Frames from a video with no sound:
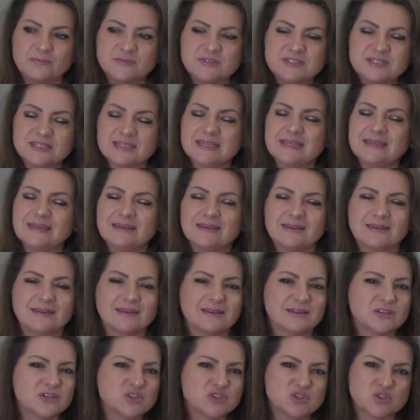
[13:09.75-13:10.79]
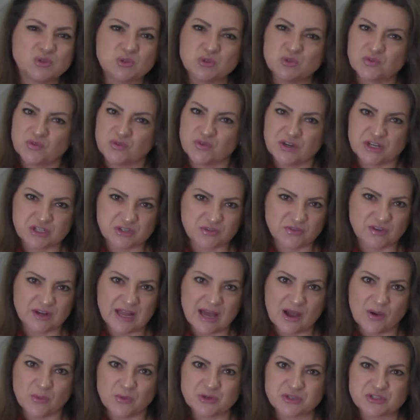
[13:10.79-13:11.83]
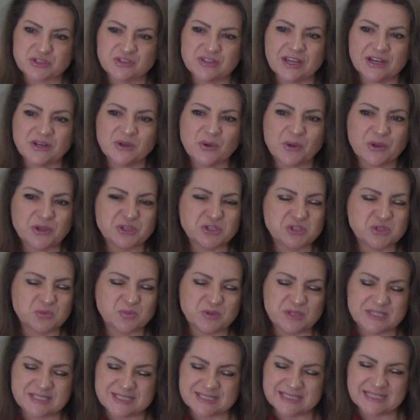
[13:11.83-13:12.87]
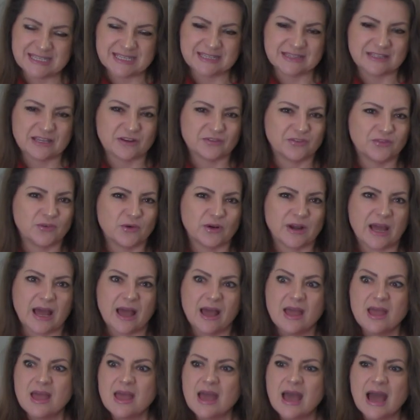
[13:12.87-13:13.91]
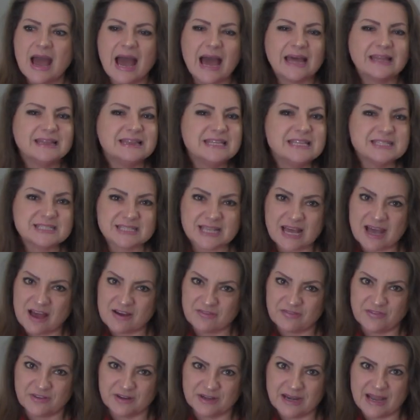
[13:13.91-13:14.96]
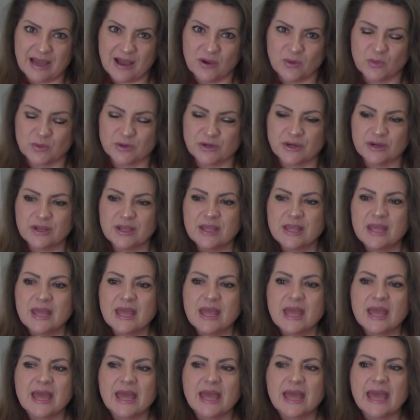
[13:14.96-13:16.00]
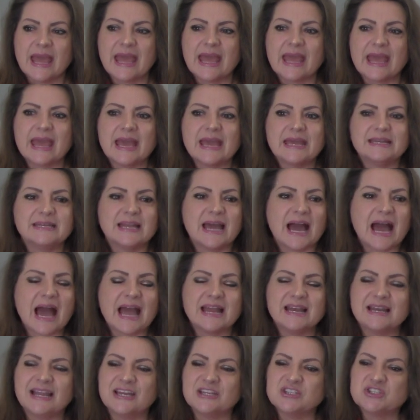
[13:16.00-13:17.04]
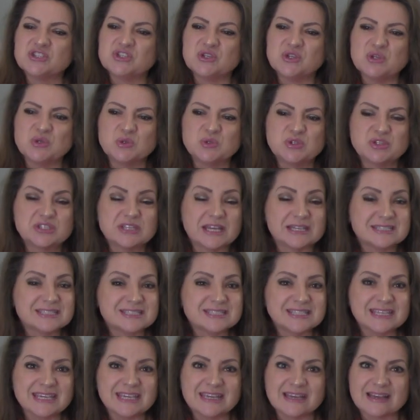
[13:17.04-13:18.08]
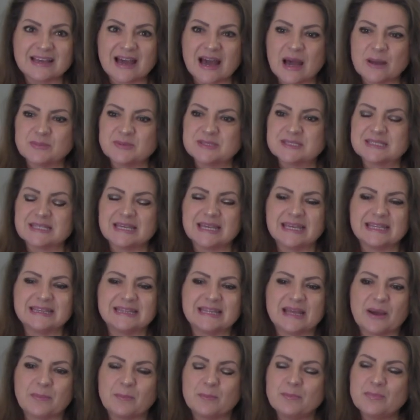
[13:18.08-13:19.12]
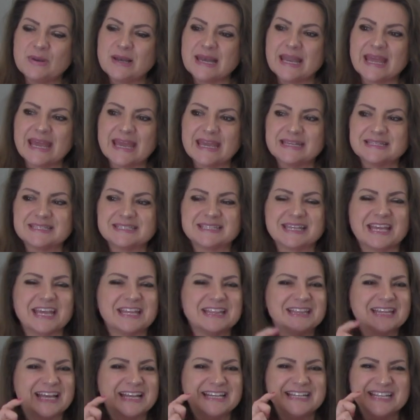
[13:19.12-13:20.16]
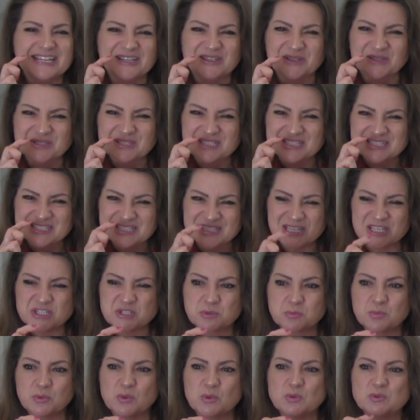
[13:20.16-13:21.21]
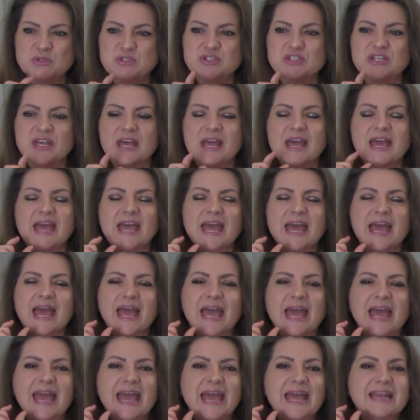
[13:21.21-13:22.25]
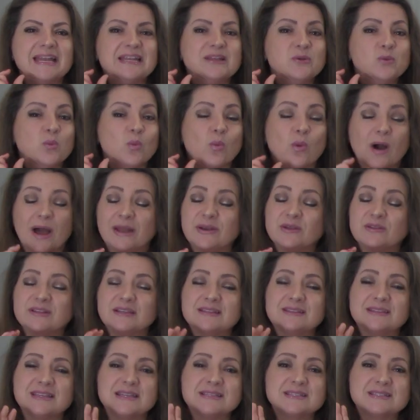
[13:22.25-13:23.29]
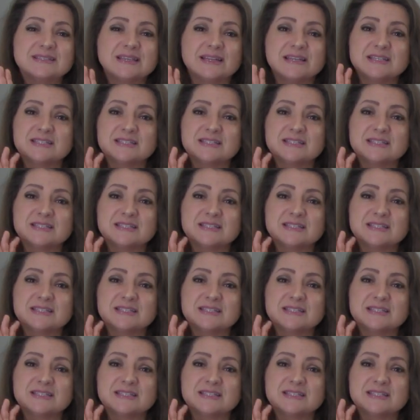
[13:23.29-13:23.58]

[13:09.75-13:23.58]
tea, choose fresh flowers. They're going to be sitting there for at least half an hour. And I like to use the teacups and the plates and the little teaspoons. And one of the things that